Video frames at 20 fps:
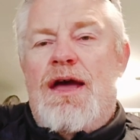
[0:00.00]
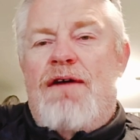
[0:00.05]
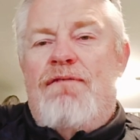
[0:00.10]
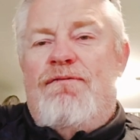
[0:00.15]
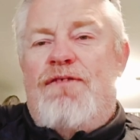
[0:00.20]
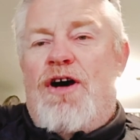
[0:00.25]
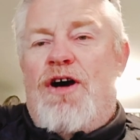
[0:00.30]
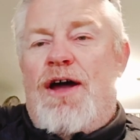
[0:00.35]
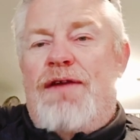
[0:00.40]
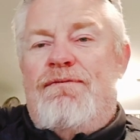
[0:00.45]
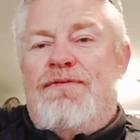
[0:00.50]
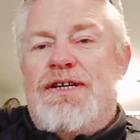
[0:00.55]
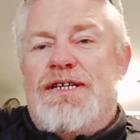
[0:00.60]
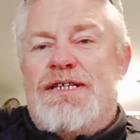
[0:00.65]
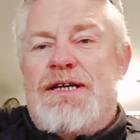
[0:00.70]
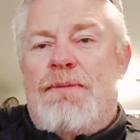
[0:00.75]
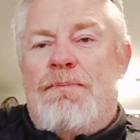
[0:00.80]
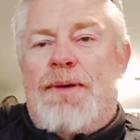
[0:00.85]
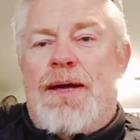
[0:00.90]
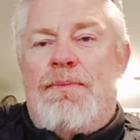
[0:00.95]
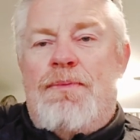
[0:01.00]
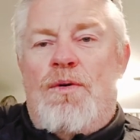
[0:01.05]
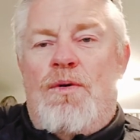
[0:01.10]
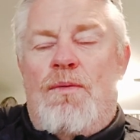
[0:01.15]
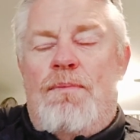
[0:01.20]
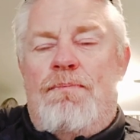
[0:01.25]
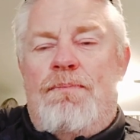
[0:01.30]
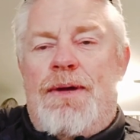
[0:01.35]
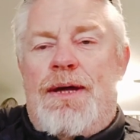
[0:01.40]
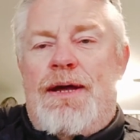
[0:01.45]
fine for some
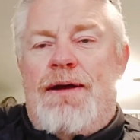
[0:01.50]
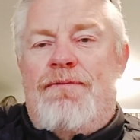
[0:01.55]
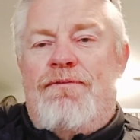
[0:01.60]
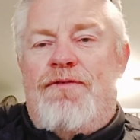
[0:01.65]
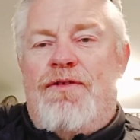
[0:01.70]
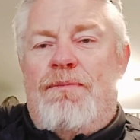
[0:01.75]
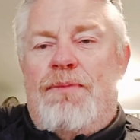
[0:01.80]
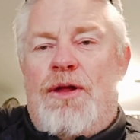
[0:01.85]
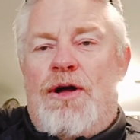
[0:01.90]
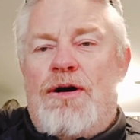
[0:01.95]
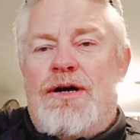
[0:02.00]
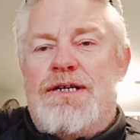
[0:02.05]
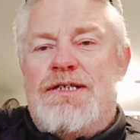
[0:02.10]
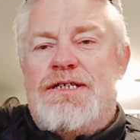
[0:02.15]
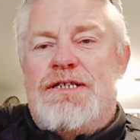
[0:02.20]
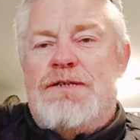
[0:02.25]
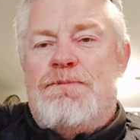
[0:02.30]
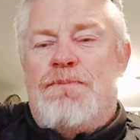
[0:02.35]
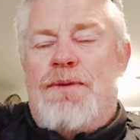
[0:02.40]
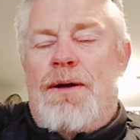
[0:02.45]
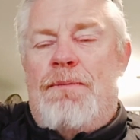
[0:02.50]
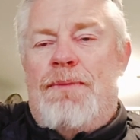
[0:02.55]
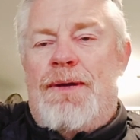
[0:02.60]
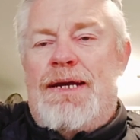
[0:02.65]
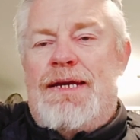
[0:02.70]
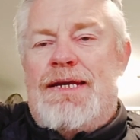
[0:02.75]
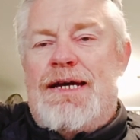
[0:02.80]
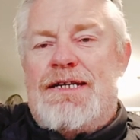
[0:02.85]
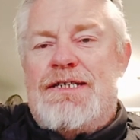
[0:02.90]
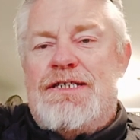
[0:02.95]
people, but for bloggers it
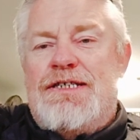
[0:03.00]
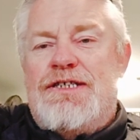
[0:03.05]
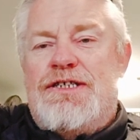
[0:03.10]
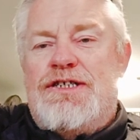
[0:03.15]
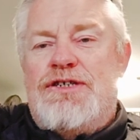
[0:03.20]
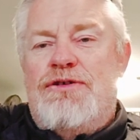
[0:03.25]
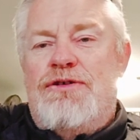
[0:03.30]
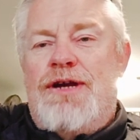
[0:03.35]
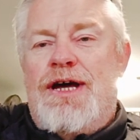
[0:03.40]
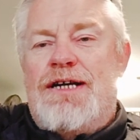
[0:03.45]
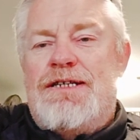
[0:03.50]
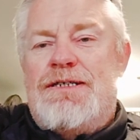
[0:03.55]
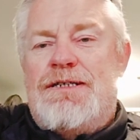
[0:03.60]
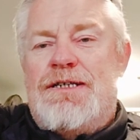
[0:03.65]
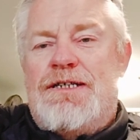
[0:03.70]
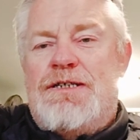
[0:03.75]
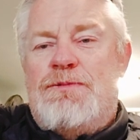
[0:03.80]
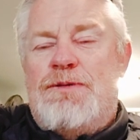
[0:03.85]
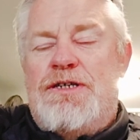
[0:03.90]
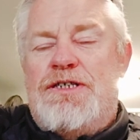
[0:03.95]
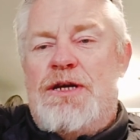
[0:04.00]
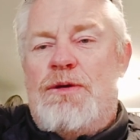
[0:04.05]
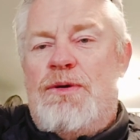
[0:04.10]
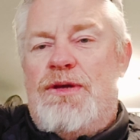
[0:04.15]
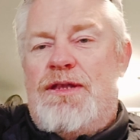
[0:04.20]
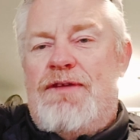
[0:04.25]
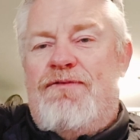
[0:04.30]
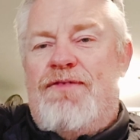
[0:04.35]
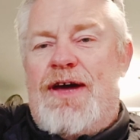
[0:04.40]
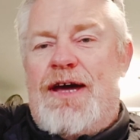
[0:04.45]
probably doesn't suit us, and especially
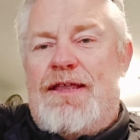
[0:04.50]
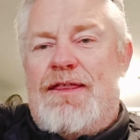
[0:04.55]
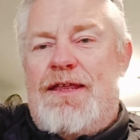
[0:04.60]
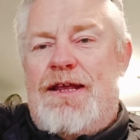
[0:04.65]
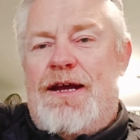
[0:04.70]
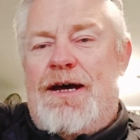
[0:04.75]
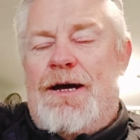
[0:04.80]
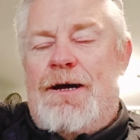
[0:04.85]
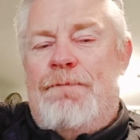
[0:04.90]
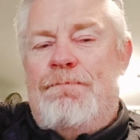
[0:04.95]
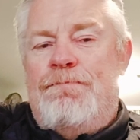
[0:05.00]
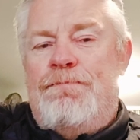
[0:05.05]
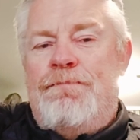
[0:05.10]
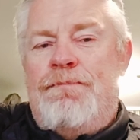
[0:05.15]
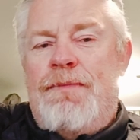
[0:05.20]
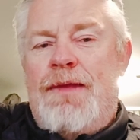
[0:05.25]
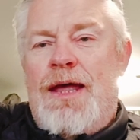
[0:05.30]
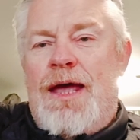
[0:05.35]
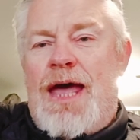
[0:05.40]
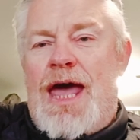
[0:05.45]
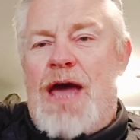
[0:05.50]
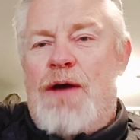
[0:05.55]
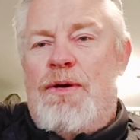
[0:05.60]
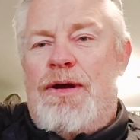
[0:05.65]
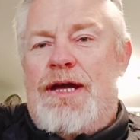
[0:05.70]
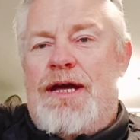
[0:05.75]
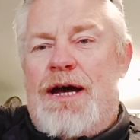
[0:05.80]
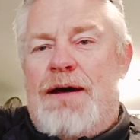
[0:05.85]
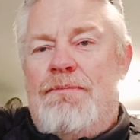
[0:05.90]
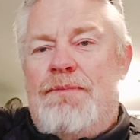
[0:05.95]
with the fact that our
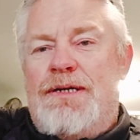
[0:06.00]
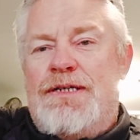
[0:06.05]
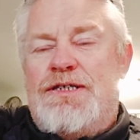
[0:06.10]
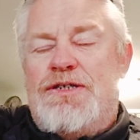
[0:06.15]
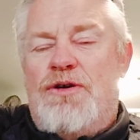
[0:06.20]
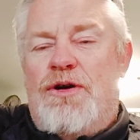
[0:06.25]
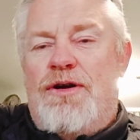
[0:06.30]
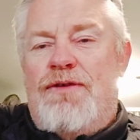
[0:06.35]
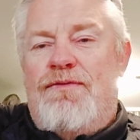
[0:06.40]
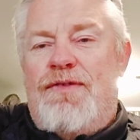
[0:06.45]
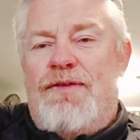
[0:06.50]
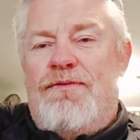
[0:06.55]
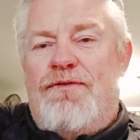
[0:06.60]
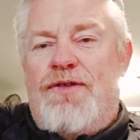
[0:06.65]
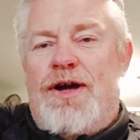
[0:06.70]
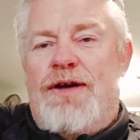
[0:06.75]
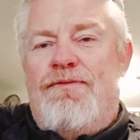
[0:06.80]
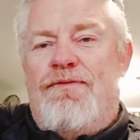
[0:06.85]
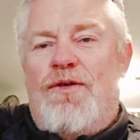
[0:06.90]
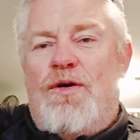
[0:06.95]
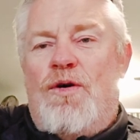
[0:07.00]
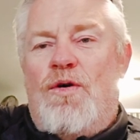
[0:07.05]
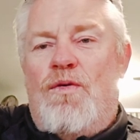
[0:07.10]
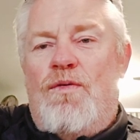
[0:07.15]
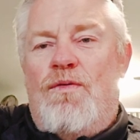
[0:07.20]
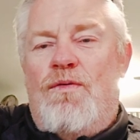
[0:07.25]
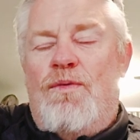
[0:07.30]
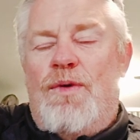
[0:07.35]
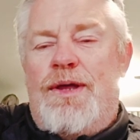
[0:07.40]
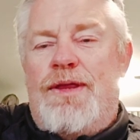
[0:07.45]
income is sort of in free fall
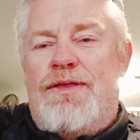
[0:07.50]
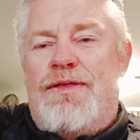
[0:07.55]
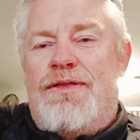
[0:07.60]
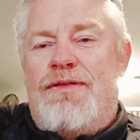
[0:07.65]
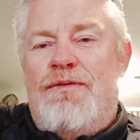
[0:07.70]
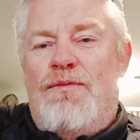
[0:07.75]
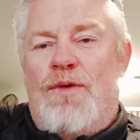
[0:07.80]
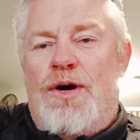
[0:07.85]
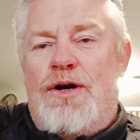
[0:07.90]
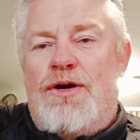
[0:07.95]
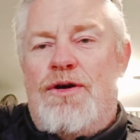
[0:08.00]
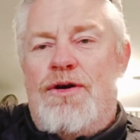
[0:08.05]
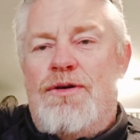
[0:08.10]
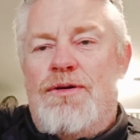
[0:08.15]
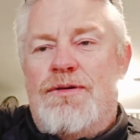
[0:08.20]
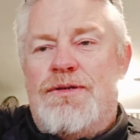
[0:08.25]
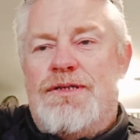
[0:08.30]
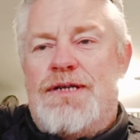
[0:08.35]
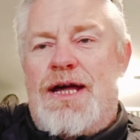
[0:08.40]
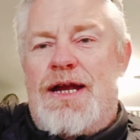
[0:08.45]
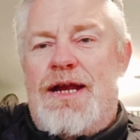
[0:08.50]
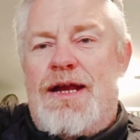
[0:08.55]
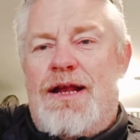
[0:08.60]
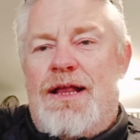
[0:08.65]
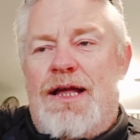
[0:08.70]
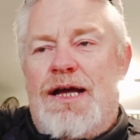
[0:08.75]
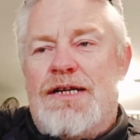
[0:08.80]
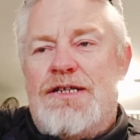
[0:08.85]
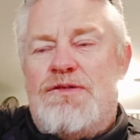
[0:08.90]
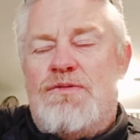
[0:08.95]
with what Google's done in the
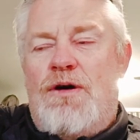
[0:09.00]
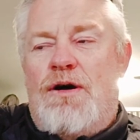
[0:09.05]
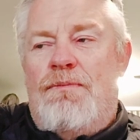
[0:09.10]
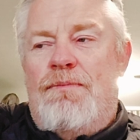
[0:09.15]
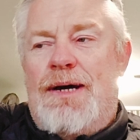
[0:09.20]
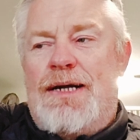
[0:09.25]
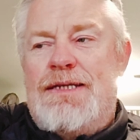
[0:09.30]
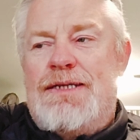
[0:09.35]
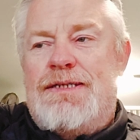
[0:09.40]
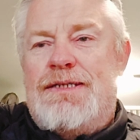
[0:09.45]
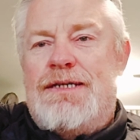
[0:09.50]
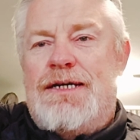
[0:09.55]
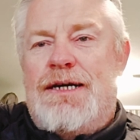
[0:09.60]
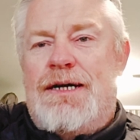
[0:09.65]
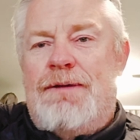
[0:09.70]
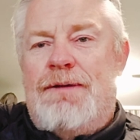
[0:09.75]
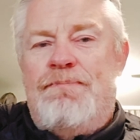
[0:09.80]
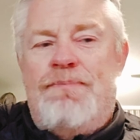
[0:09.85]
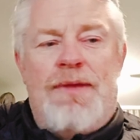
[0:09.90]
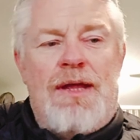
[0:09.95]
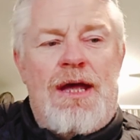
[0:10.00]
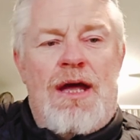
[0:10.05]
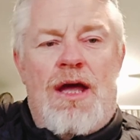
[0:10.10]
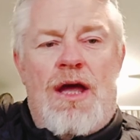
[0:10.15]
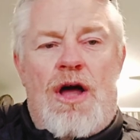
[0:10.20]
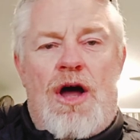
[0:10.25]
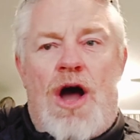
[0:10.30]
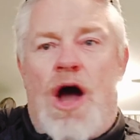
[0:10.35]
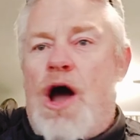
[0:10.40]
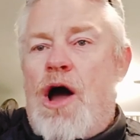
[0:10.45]
last 12 months.
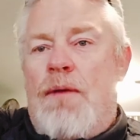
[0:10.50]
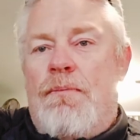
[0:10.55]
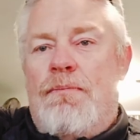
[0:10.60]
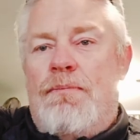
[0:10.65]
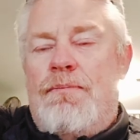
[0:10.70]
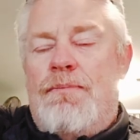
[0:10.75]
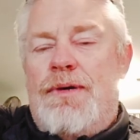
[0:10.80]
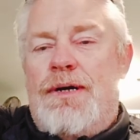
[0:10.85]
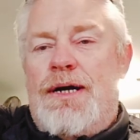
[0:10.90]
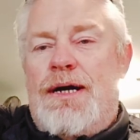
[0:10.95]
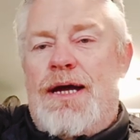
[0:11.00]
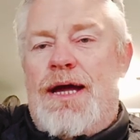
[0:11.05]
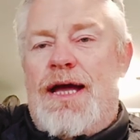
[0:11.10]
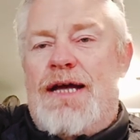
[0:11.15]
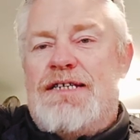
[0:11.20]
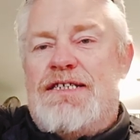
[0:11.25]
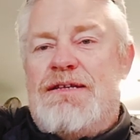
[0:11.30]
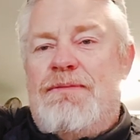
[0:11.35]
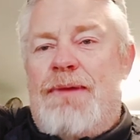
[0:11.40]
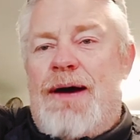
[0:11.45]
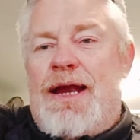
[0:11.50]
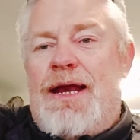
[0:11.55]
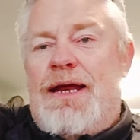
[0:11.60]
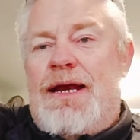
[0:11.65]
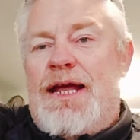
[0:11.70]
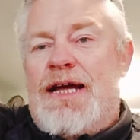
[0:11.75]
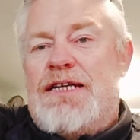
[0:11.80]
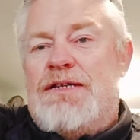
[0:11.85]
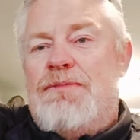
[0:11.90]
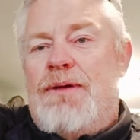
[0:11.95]
I'm
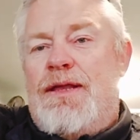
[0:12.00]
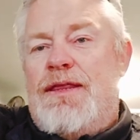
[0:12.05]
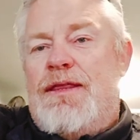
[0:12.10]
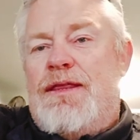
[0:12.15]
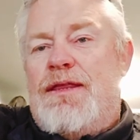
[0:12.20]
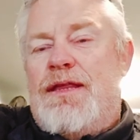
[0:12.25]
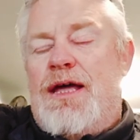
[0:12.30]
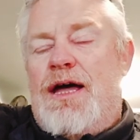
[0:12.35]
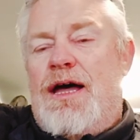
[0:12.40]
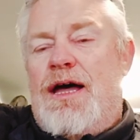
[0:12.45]
estimating next month